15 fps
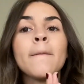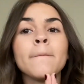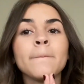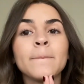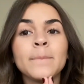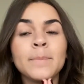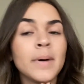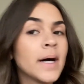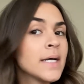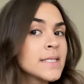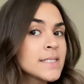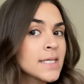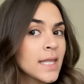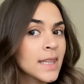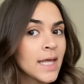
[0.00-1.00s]

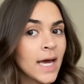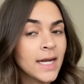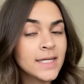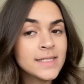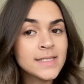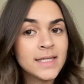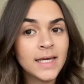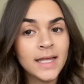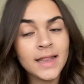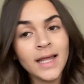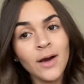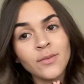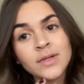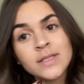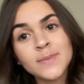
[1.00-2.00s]
But that is it.
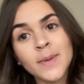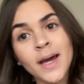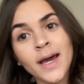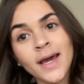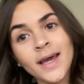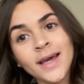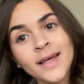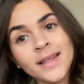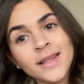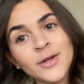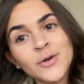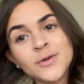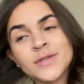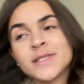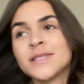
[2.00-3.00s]
That was my
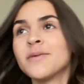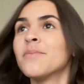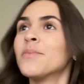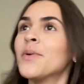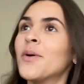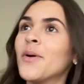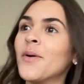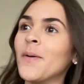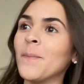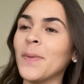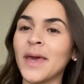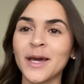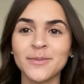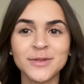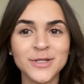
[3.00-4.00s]
little simple
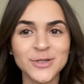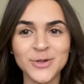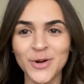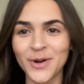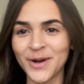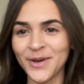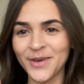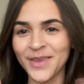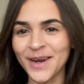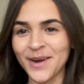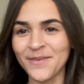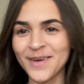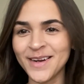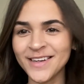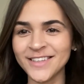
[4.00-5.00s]
makeup tutorial that I
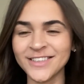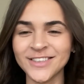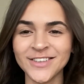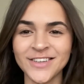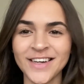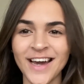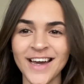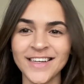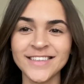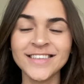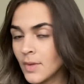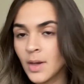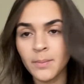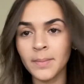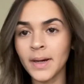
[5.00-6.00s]
wanted to show you guys.
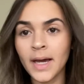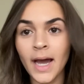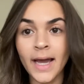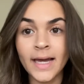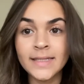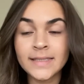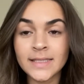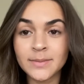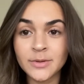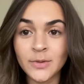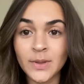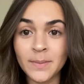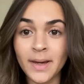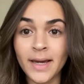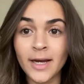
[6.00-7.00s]
But I ended up
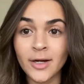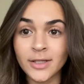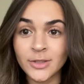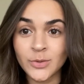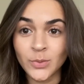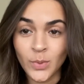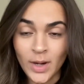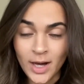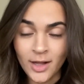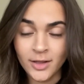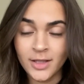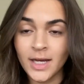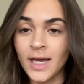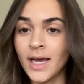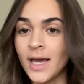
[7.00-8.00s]
doing my hair as well,
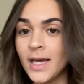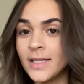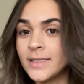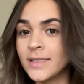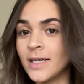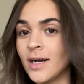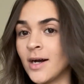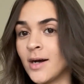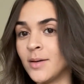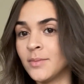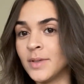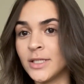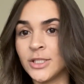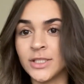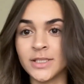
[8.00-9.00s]
and
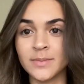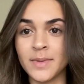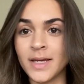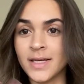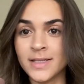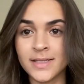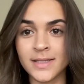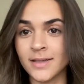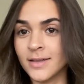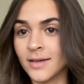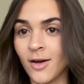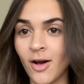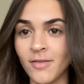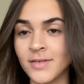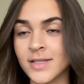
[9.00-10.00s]
it just makes it,
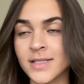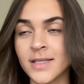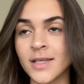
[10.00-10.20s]
obviously the